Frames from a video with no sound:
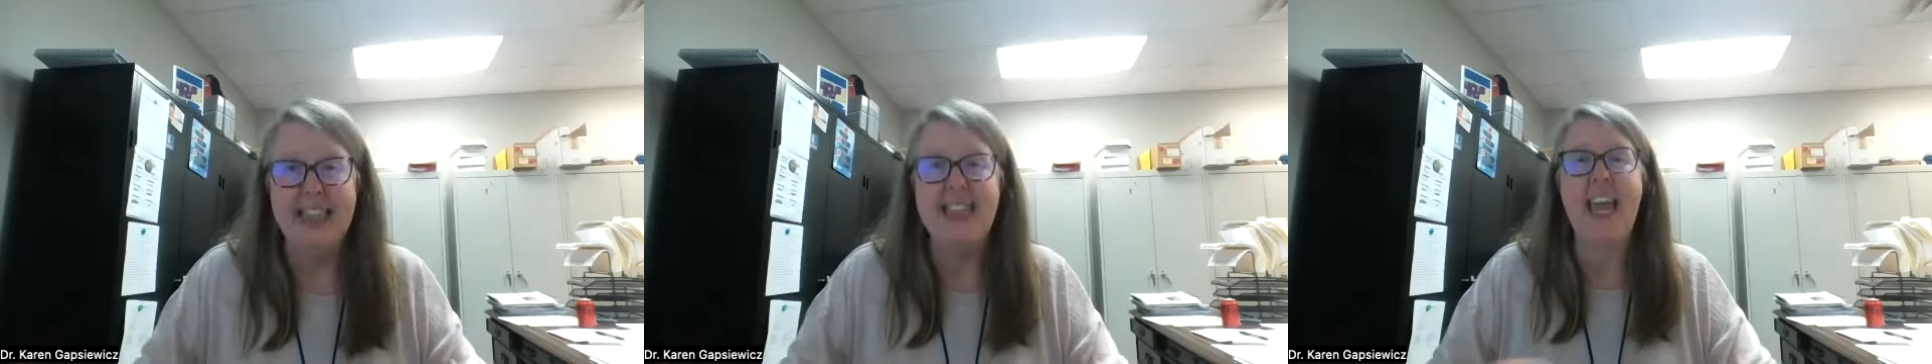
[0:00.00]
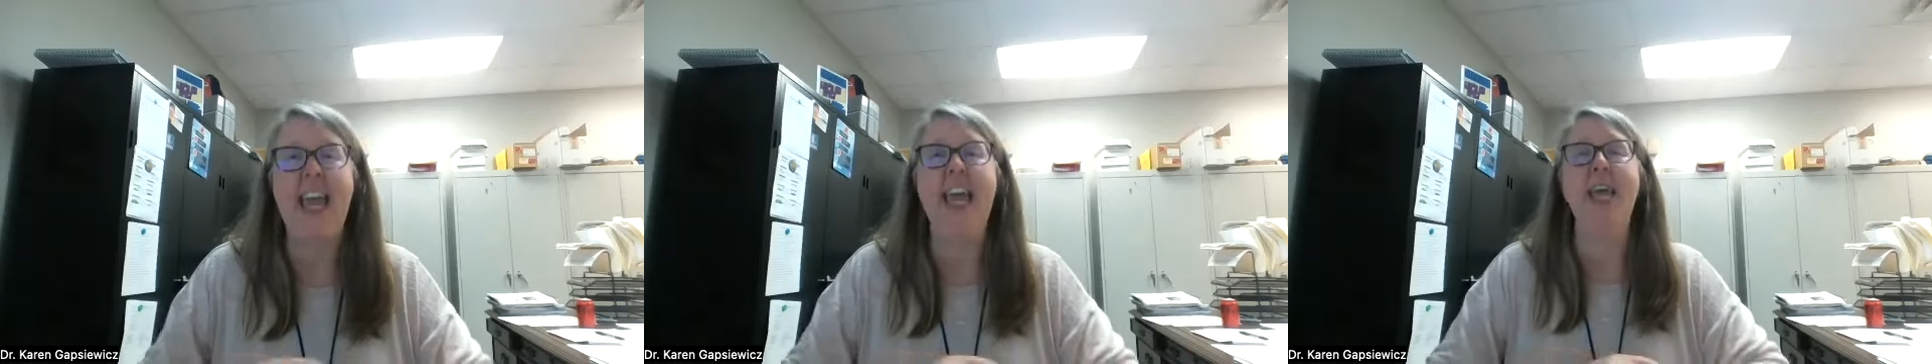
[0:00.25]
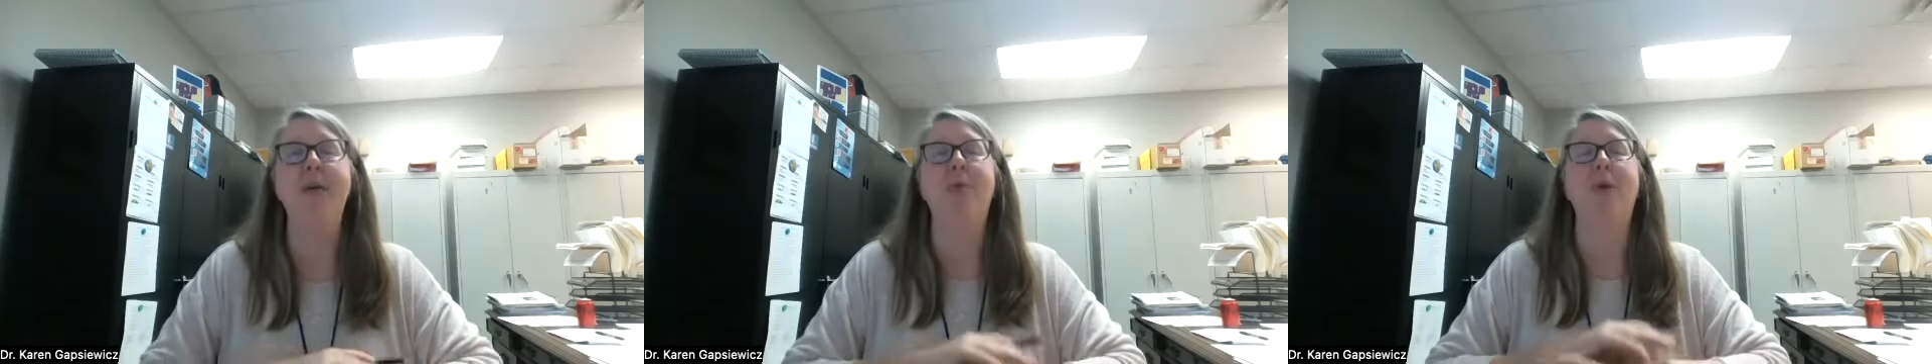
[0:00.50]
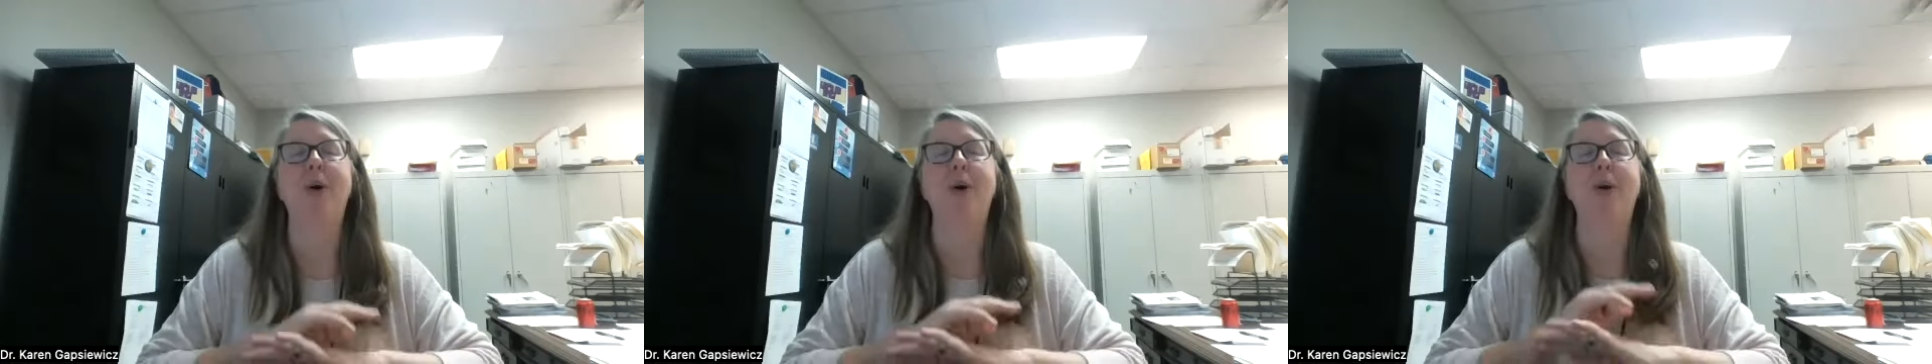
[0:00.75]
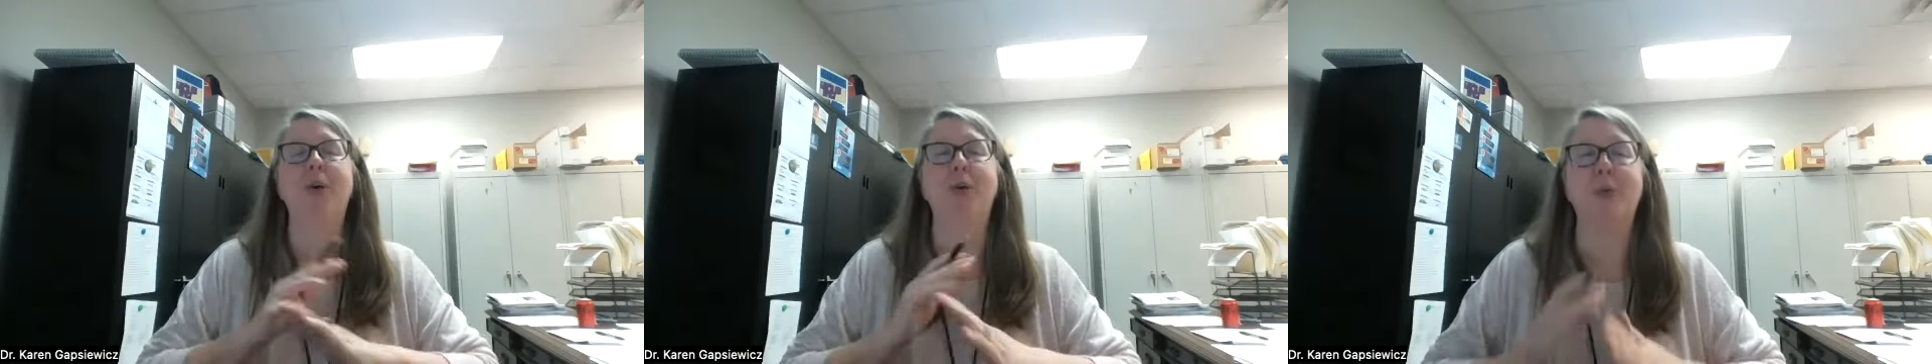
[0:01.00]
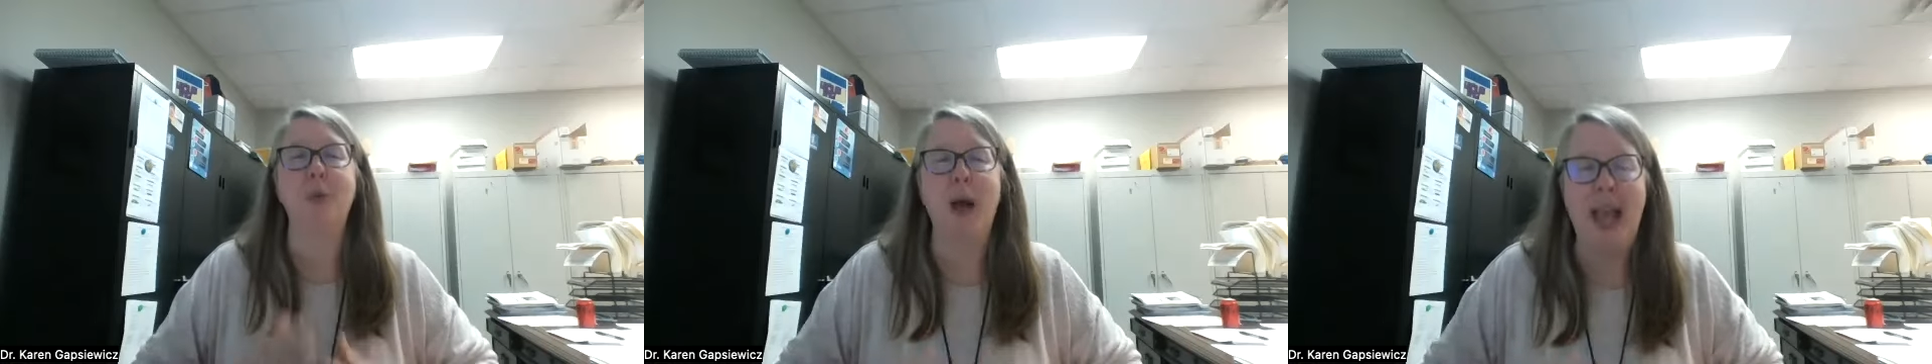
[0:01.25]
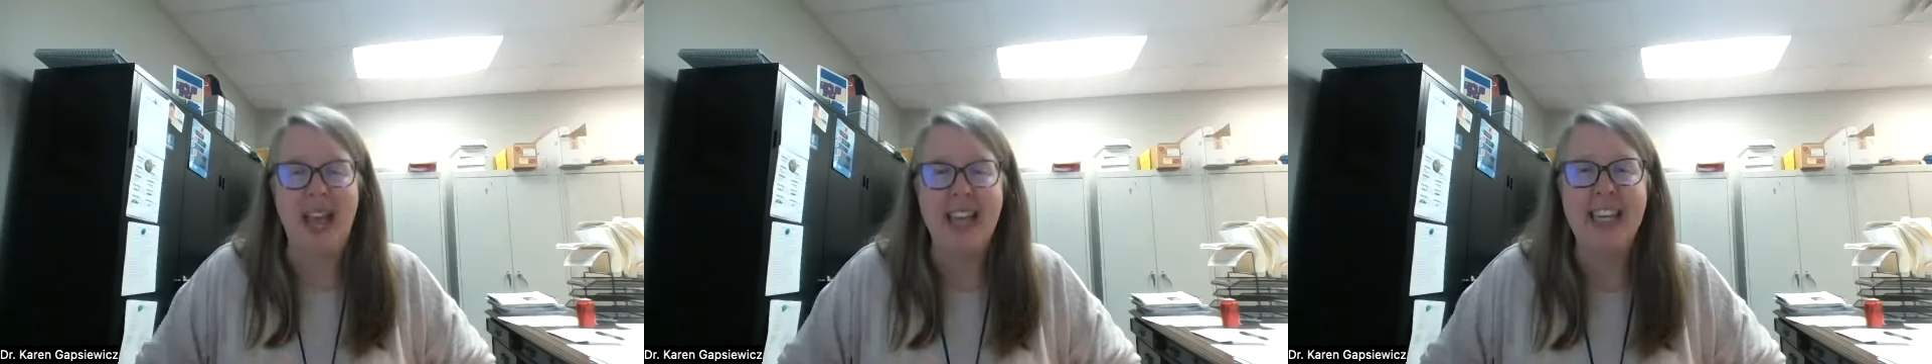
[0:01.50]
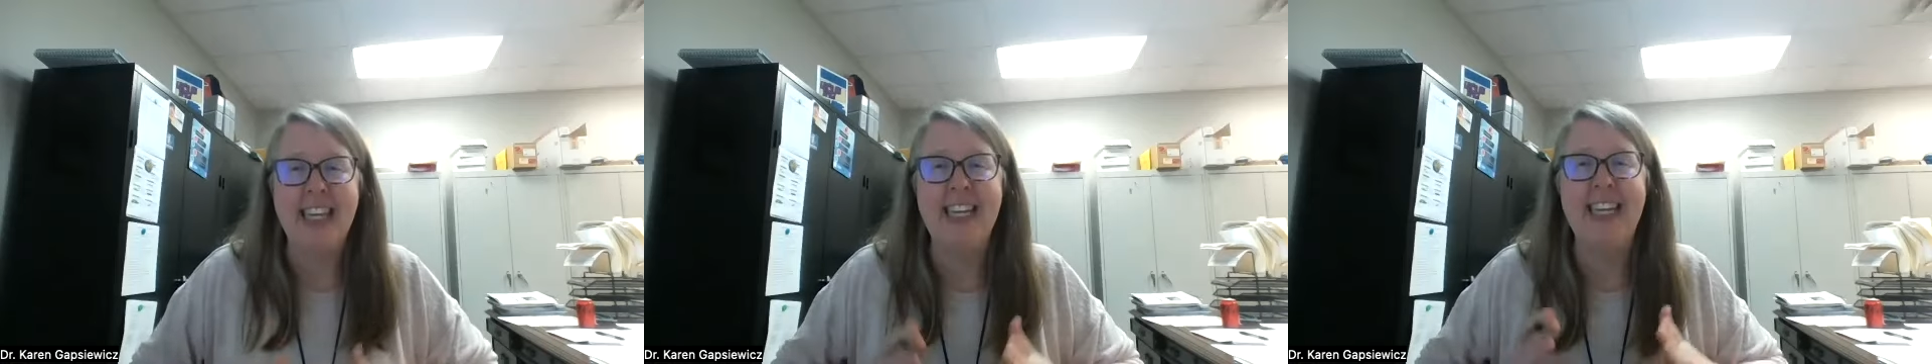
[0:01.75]
They were
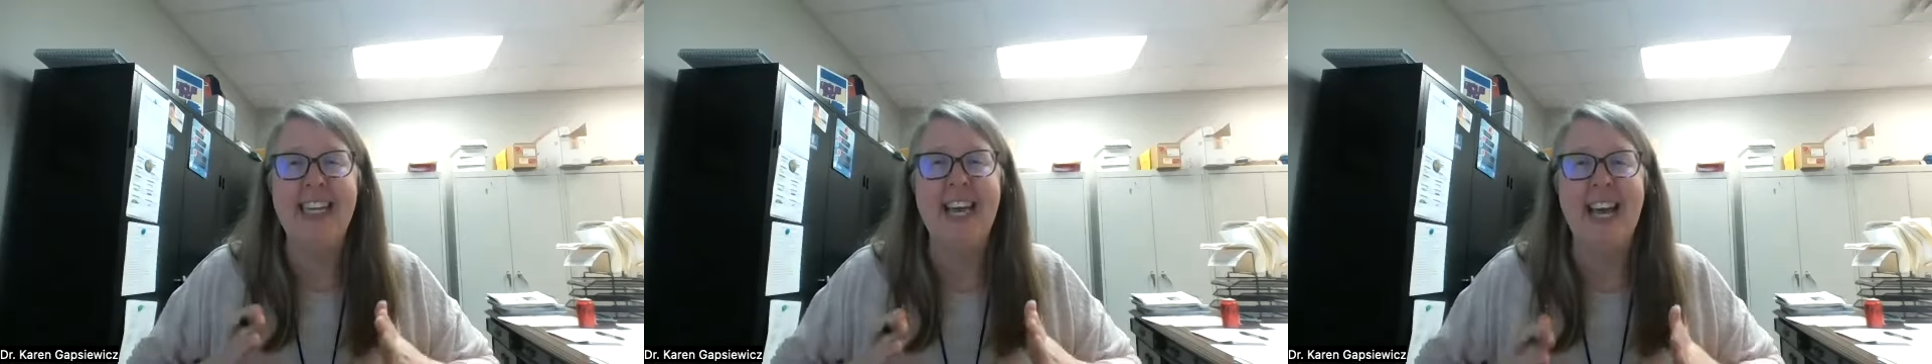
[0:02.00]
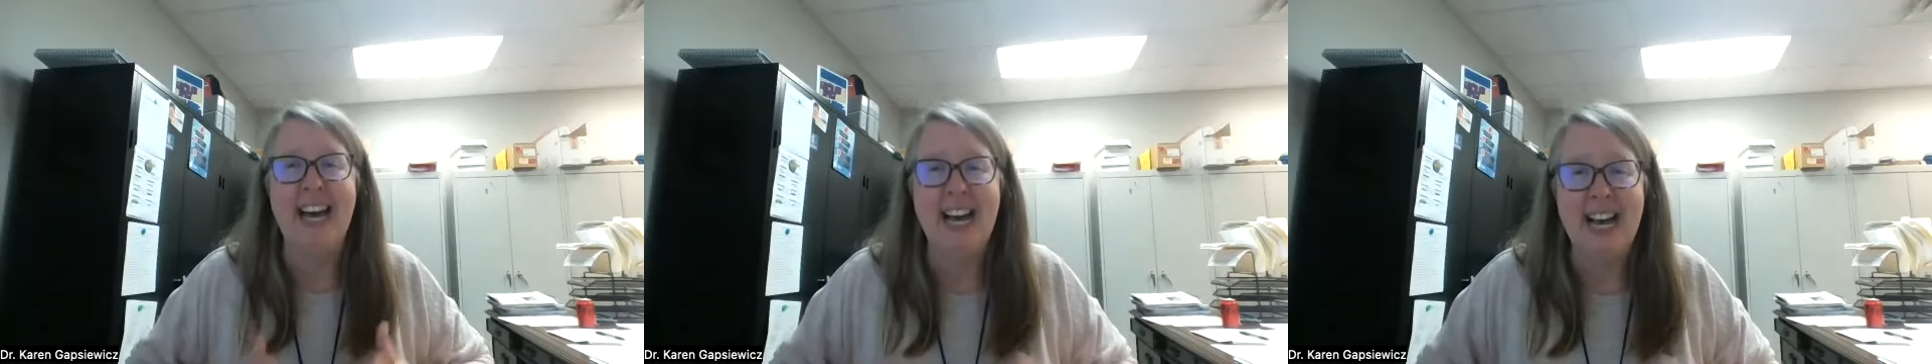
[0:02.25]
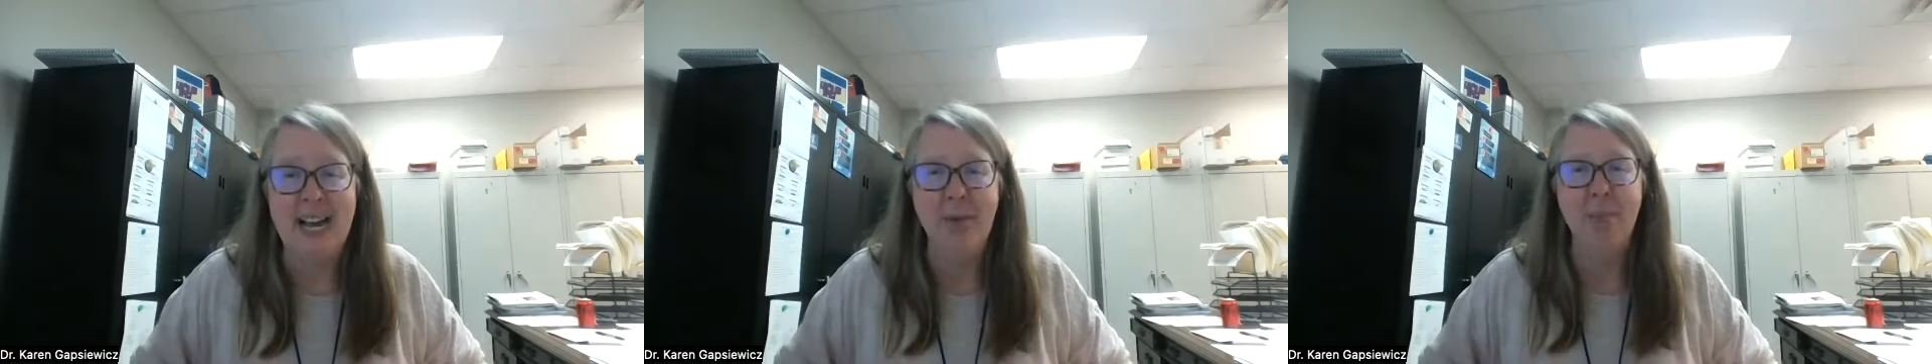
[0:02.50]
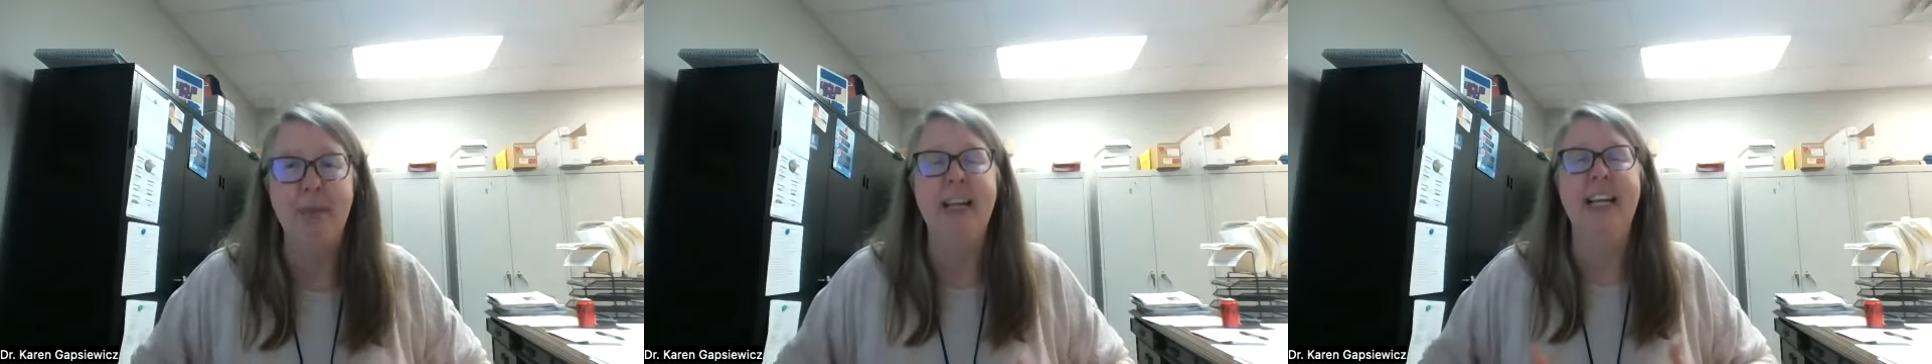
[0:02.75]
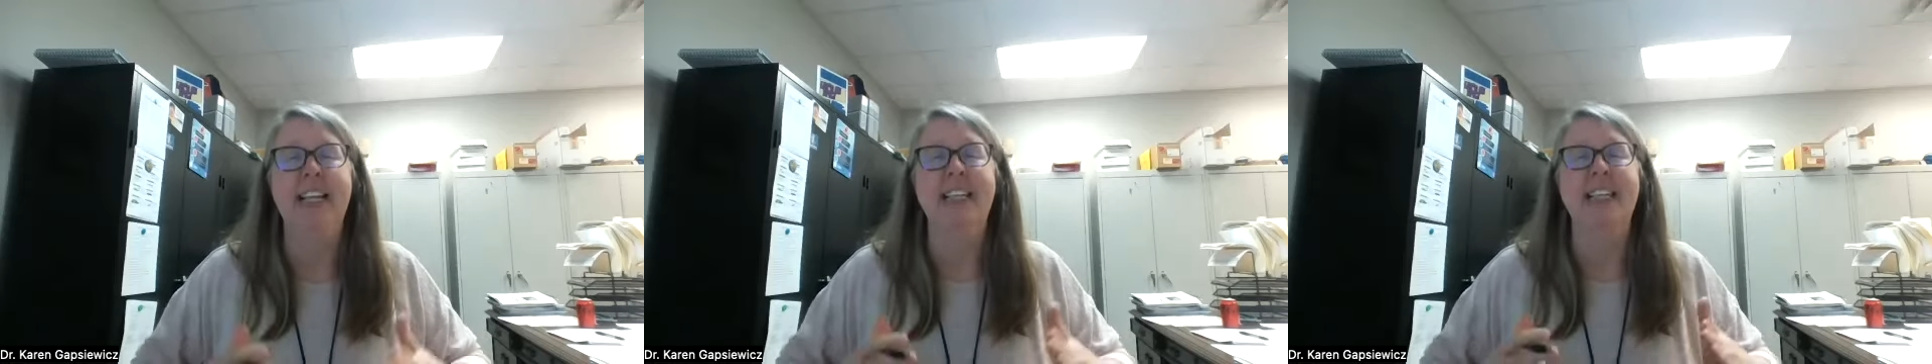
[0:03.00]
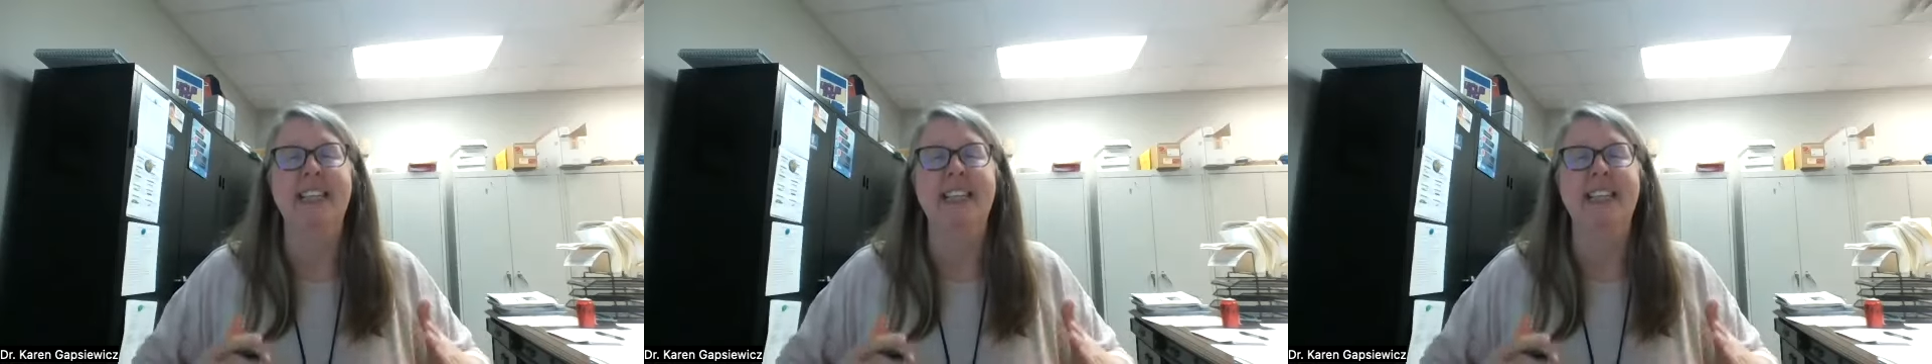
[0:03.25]
cracking up